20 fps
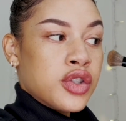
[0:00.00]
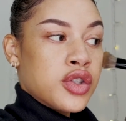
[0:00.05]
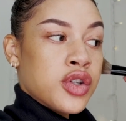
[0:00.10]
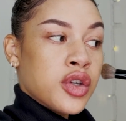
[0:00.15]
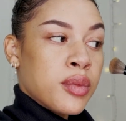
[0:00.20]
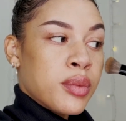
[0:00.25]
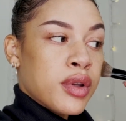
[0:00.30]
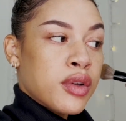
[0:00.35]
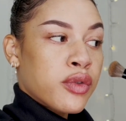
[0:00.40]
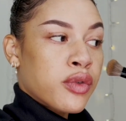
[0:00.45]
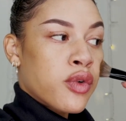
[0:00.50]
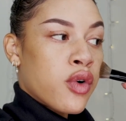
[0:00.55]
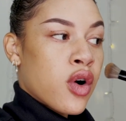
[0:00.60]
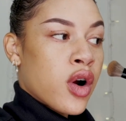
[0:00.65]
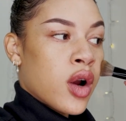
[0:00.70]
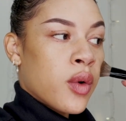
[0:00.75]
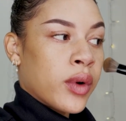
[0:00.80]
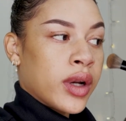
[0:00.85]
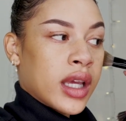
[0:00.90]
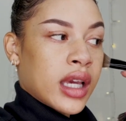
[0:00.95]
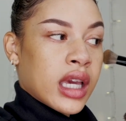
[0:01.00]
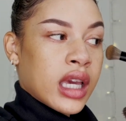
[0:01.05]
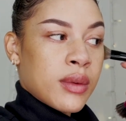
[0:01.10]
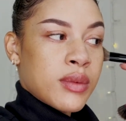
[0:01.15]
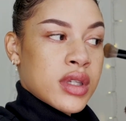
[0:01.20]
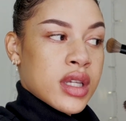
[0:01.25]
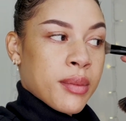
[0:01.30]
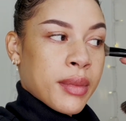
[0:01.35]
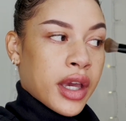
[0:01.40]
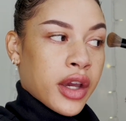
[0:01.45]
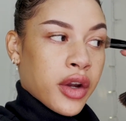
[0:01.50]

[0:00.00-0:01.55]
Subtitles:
do before when it came to my